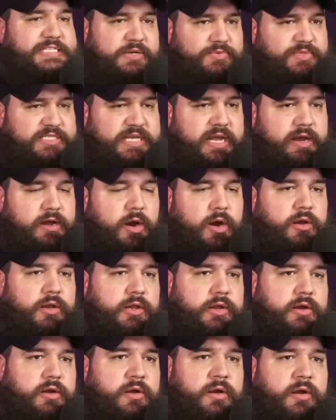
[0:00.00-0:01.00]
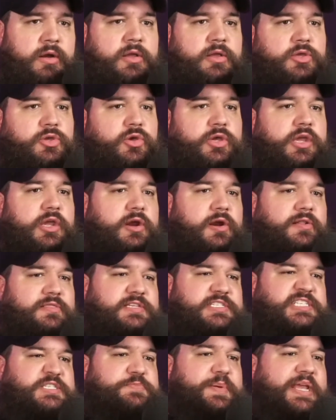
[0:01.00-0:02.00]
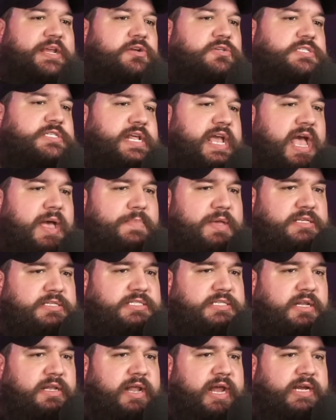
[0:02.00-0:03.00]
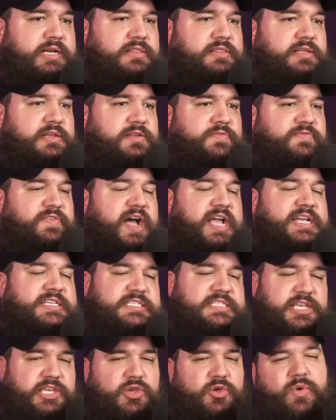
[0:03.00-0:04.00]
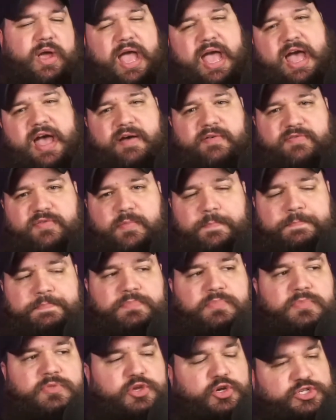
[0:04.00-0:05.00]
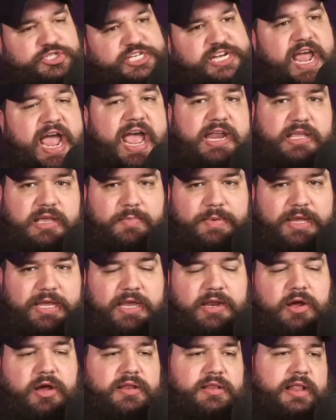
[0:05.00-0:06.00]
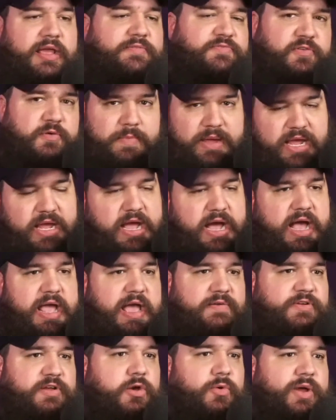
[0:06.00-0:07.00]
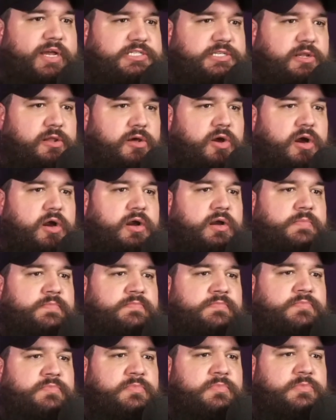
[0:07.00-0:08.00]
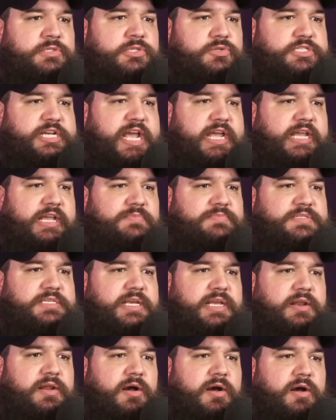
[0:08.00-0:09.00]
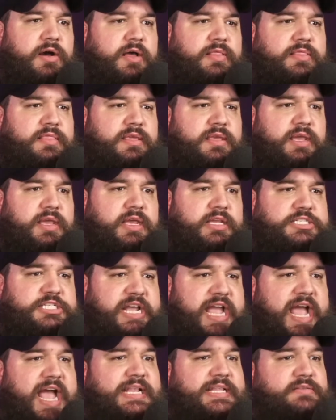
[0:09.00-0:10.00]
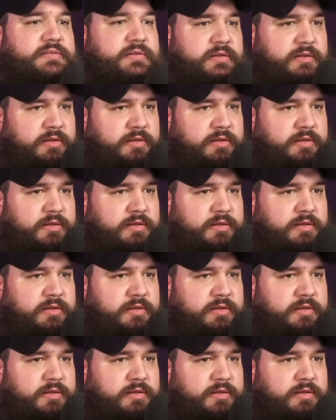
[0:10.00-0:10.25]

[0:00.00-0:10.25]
I was saying earlier, you can go to the speakers tab and select the device that you have your chat coming in on. Like for me, I have a Go XLR. The chat comes in on the chat